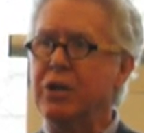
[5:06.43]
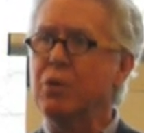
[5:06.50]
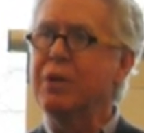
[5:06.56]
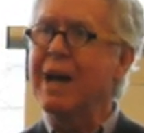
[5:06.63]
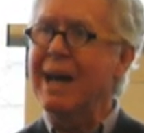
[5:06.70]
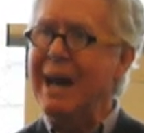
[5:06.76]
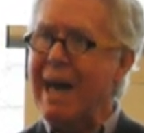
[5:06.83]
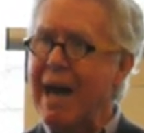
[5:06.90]
You
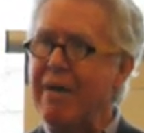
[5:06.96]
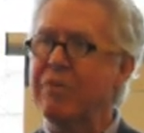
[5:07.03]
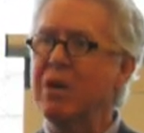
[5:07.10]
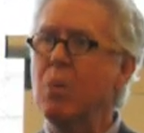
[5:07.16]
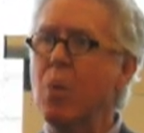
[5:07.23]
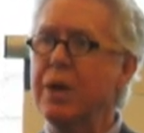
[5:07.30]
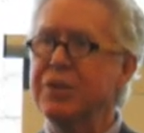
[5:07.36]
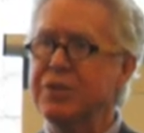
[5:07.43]
get
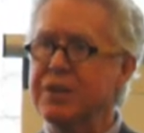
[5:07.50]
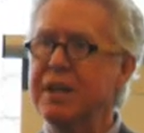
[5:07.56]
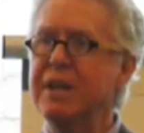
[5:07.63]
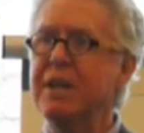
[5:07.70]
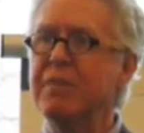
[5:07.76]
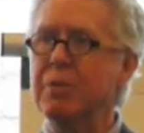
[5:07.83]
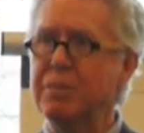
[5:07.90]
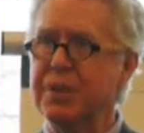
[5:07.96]
everyone
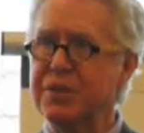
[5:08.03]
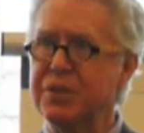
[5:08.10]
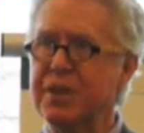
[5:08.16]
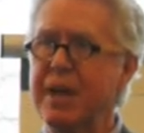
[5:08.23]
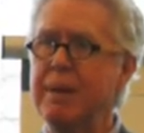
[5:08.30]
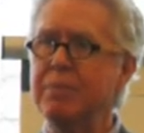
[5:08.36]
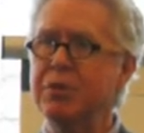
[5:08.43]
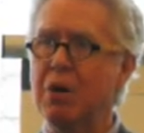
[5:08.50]
singing from the
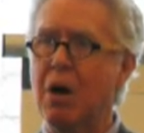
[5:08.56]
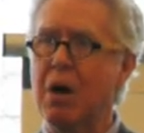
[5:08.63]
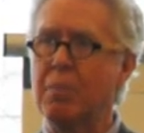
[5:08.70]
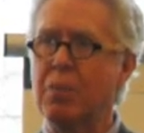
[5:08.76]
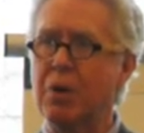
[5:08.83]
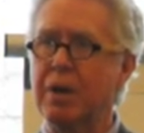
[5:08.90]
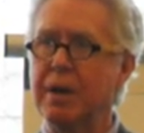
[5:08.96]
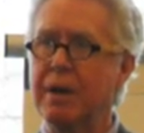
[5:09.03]
same
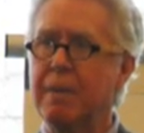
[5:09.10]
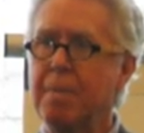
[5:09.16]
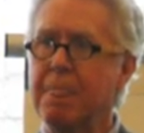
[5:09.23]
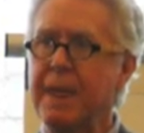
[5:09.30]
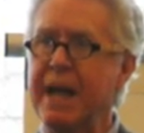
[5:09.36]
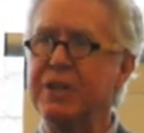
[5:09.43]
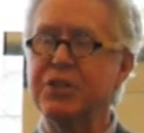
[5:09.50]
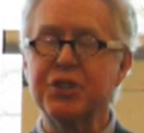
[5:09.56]
songbook,
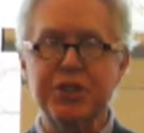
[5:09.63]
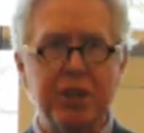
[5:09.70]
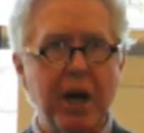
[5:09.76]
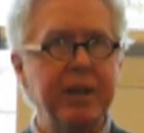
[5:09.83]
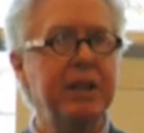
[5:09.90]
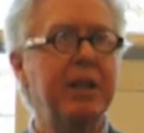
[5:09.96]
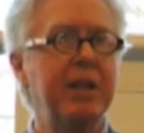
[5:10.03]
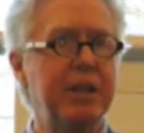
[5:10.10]
and
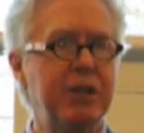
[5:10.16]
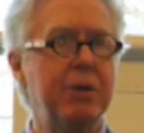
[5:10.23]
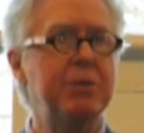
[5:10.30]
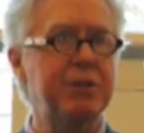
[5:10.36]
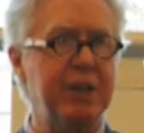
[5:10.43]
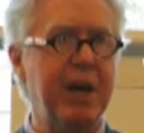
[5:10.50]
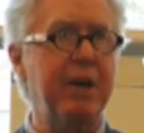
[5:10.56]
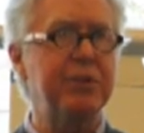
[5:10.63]
suddenly you
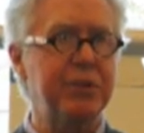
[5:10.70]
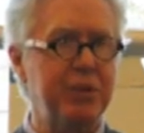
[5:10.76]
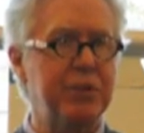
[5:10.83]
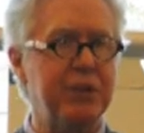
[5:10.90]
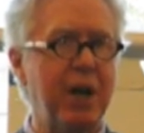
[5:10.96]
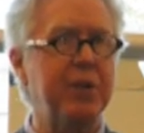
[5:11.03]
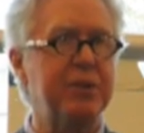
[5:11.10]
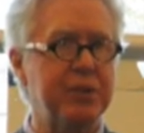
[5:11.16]
start to
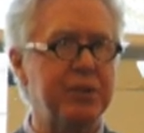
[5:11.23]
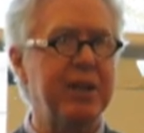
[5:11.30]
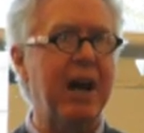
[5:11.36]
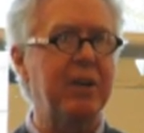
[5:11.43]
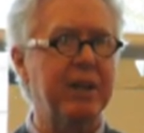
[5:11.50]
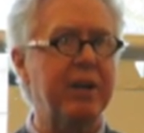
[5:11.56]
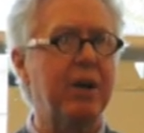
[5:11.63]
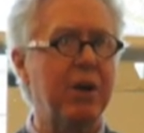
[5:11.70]

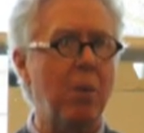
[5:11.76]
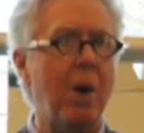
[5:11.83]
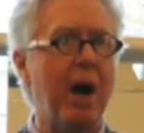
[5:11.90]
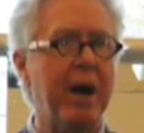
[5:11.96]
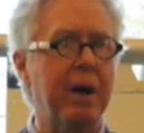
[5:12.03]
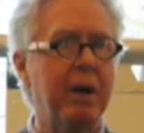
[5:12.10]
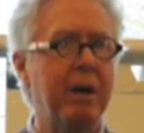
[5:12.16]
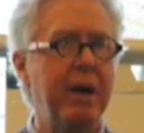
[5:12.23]
sound like a
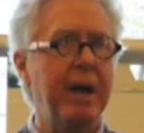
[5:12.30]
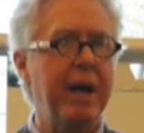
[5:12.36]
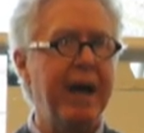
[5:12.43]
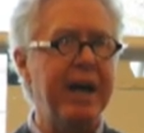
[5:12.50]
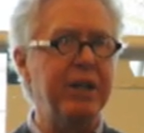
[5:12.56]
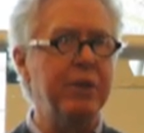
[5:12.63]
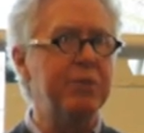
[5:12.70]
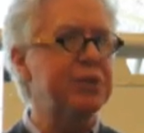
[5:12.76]
choir,
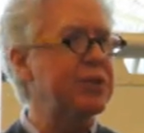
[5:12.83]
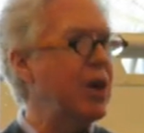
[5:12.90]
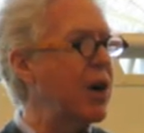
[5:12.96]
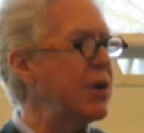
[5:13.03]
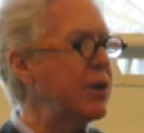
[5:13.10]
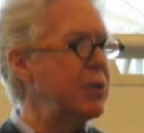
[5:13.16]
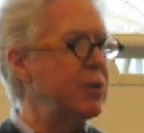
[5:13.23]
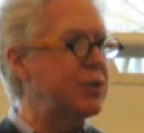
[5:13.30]
and you
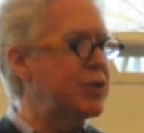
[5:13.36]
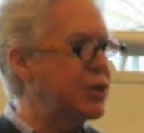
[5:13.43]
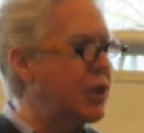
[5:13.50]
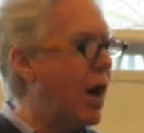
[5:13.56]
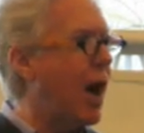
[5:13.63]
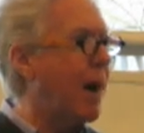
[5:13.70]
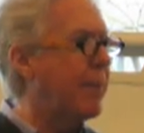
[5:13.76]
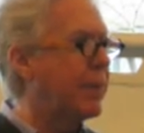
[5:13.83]

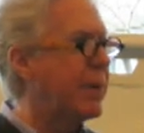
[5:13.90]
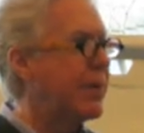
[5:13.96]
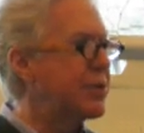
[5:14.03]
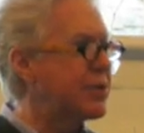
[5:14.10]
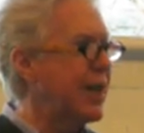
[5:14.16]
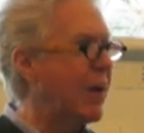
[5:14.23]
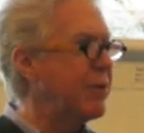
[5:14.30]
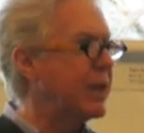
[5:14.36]
stop
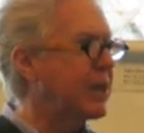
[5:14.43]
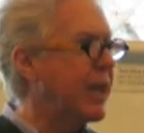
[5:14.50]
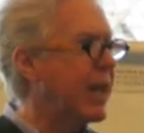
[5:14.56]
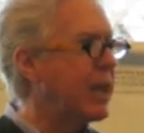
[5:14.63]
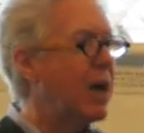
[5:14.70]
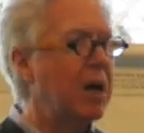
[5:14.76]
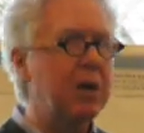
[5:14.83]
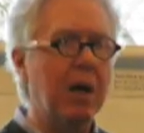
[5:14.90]
sounding
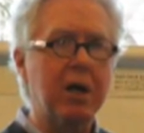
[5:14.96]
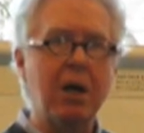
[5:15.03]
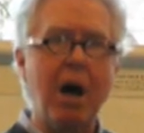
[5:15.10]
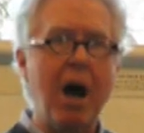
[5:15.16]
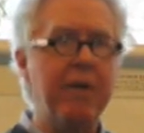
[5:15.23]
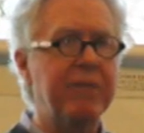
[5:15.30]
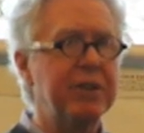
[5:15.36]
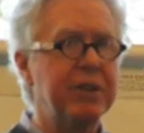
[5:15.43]
like
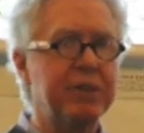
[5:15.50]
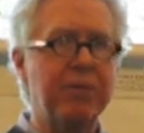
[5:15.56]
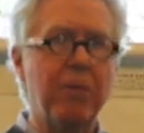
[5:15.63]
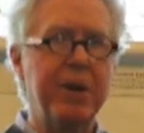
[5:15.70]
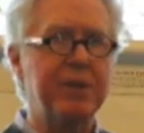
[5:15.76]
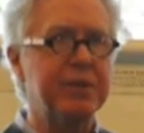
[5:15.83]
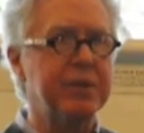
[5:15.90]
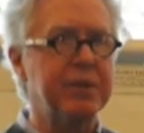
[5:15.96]
cacophonous
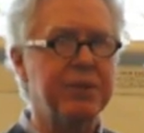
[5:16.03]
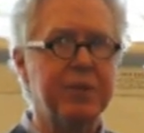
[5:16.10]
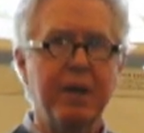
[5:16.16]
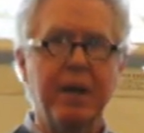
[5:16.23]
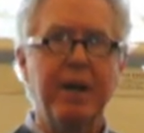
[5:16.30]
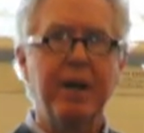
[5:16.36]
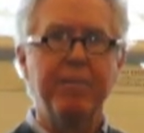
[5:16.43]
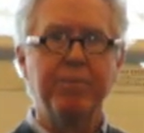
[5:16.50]
voices,
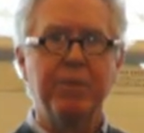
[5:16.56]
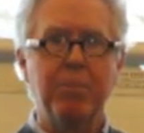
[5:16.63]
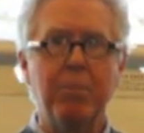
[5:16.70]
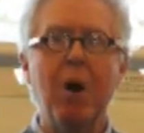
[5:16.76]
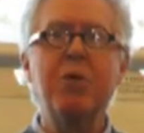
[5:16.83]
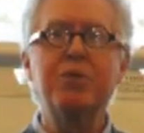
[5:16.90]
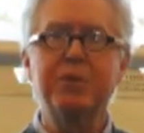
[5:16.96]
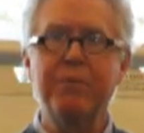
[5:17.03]

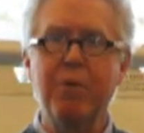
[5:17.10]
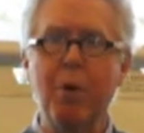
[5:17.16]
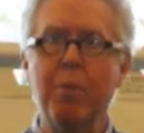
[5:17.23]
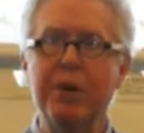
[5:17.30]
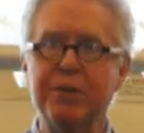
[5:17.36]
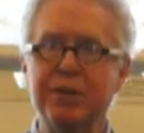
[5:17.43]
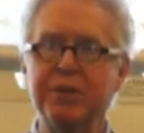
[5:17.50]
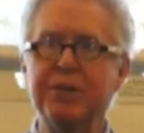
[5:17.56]
most of
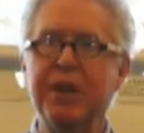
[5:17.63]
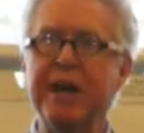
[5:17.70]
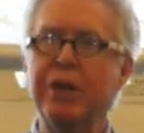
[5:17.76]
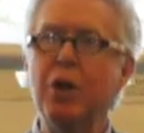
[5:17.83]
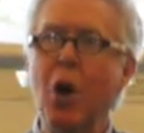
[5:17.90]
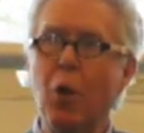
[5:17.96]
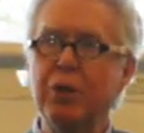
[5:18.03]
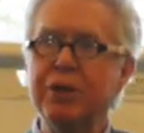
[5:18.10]
whom are just
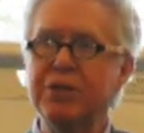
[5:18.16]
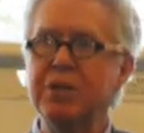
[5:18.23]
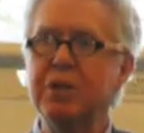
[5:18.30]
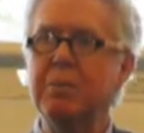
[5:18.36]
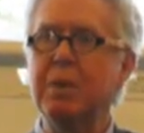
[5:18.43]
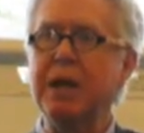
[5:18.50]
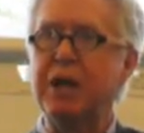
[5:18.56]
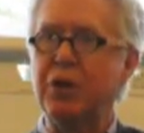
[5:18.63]
saying, no, listen
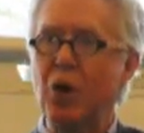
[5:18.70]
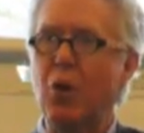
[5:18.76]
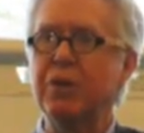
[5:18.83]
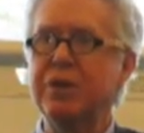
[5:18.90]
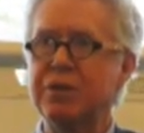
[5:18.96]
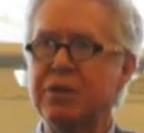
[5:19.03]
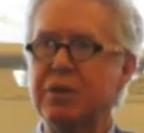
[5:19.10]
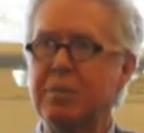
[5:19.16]
to me, no,
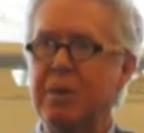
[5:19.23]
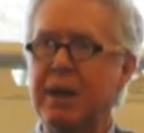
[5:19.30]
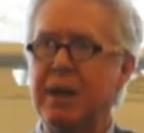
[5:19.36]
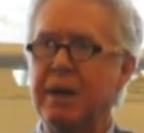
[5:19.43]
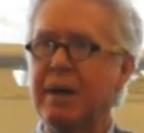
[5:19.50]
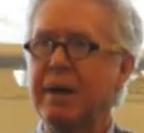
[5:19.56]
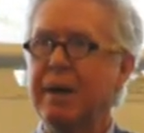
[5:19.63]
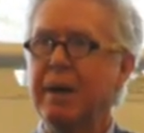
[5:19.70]
listen to
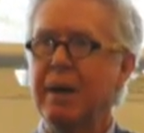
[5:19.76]
me.